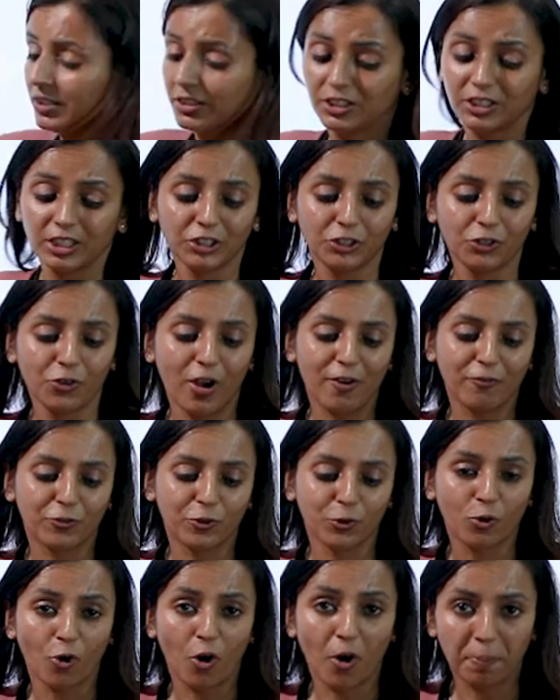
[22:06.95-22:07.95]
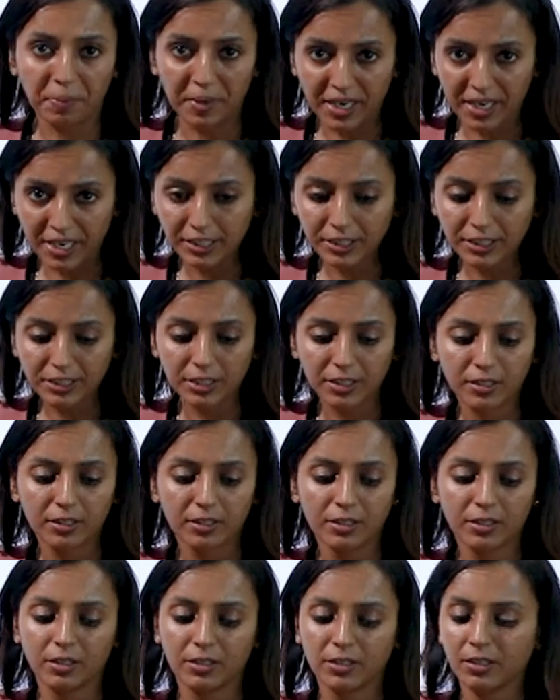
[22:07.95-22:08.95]
Just love to copy it.
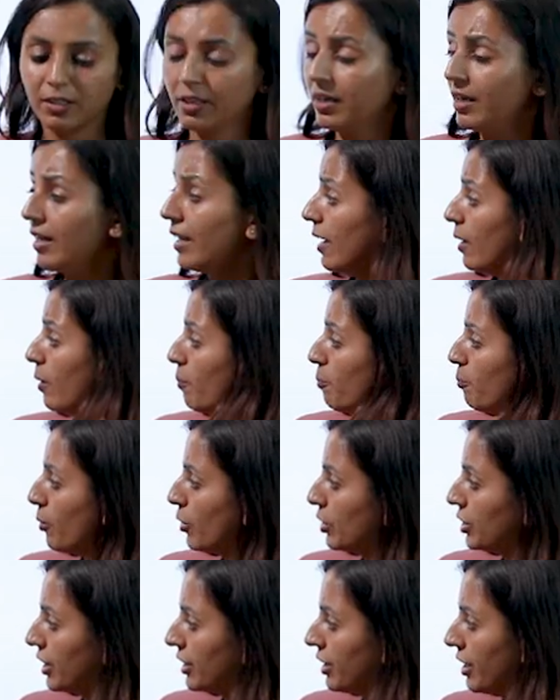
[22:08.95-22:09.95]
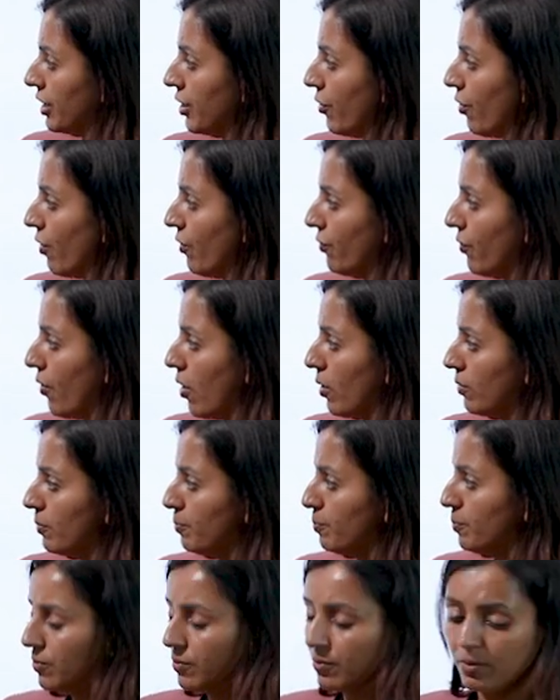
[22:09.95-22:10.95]
Put it in your
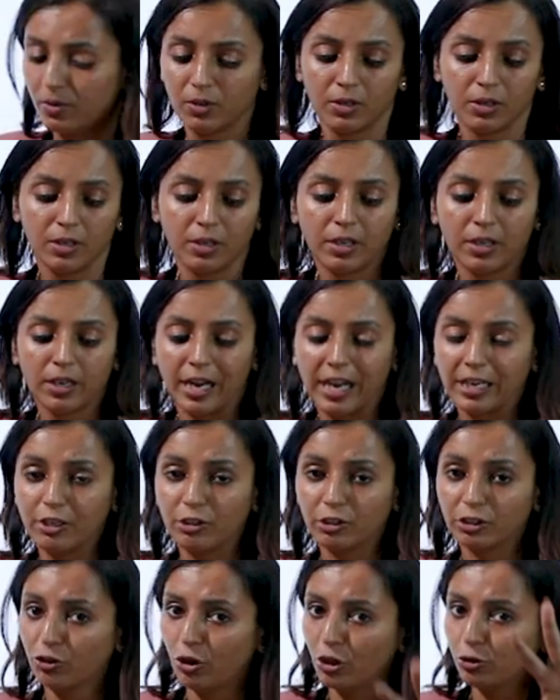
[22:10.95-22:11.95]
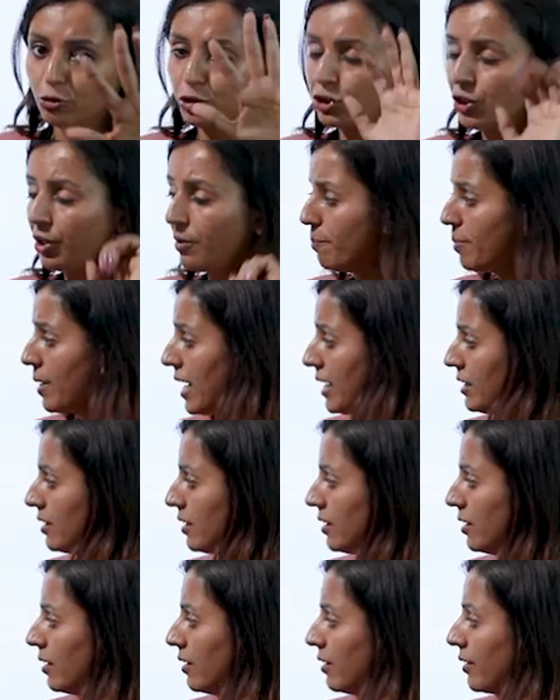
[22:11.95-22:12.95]
form, in your solution
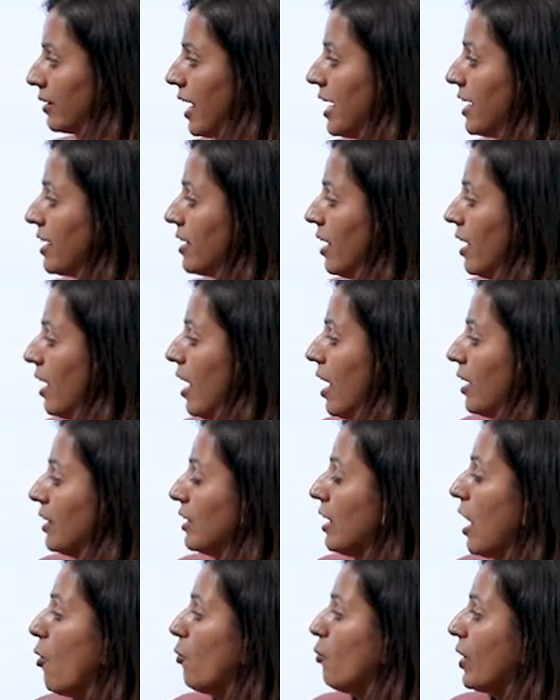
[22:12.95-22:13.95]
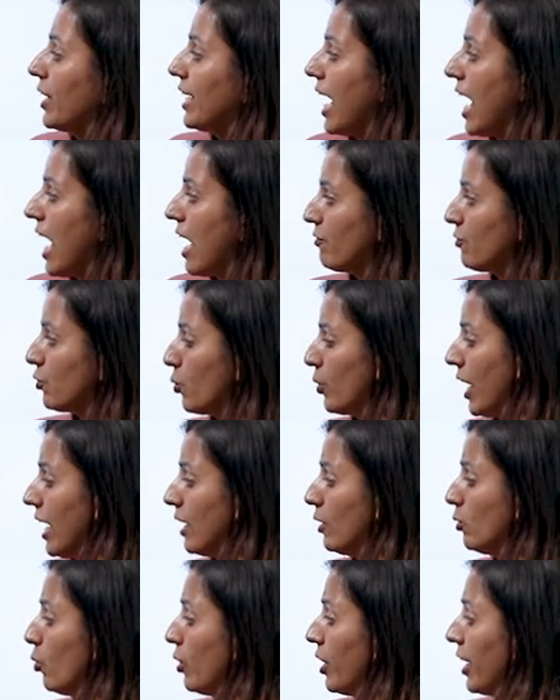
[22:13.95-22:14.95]
part. Right? Now what I have to
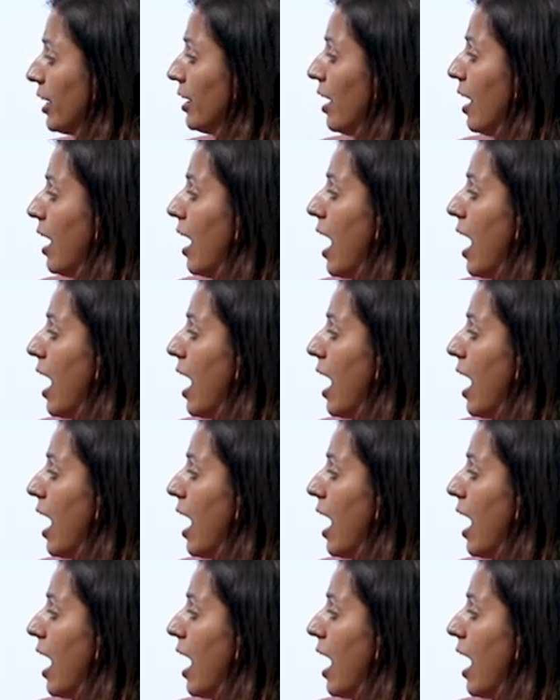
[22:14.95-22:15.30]
calculate?